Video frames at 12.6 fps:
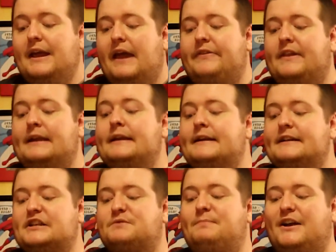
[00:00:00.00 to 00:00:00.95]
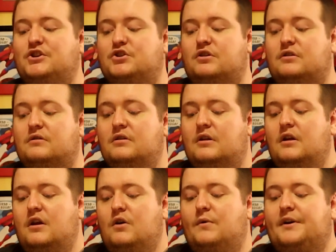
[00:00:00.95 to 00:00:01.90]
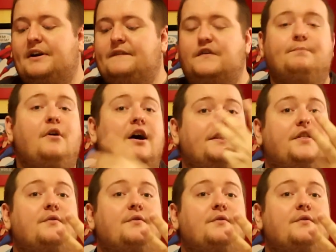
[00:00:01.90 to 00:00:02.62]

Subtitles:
And then he did a special where if you bought